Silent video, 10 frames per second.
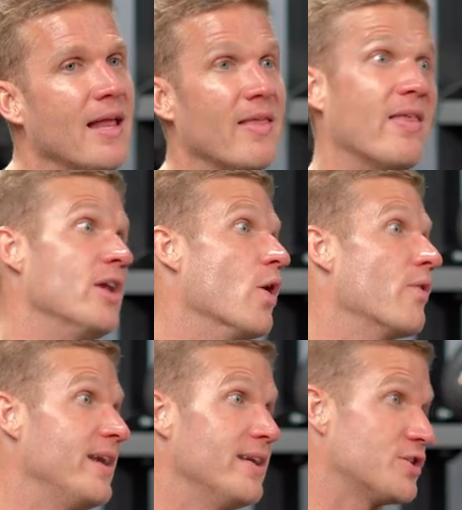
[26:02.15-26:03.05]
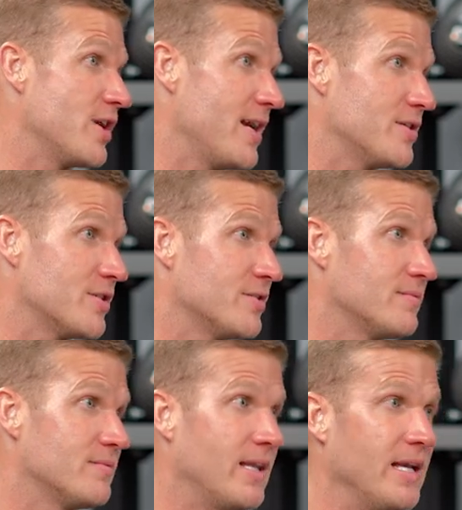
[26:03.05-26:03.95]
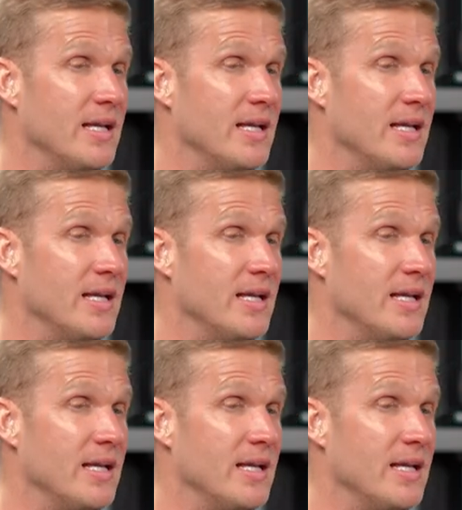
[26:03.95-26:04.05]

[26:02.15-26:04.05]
that they know they need to change. Mm-hmm. They